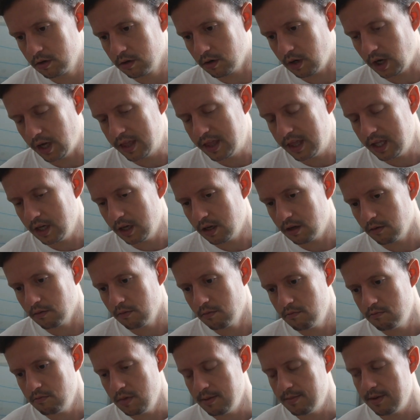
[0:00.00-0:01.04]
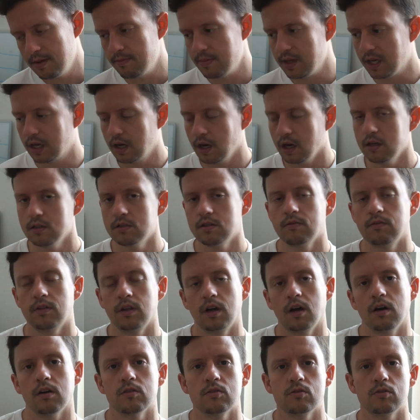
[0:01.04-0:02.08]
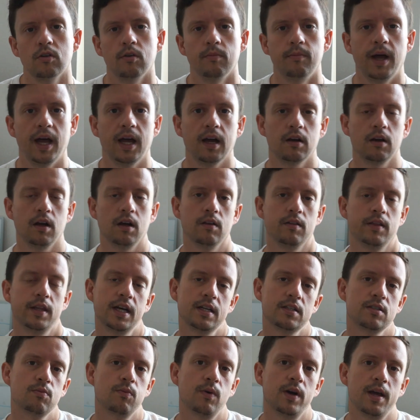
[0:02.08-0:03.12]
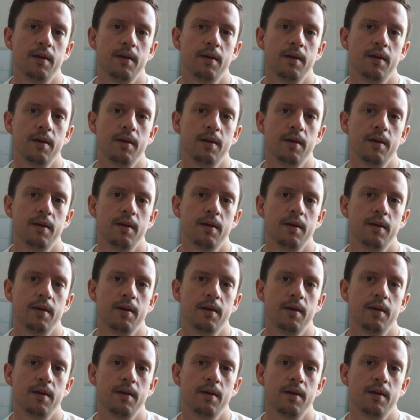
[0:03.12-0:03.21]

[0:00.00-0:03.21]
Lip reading: I think maybe because of the cultural background, that's why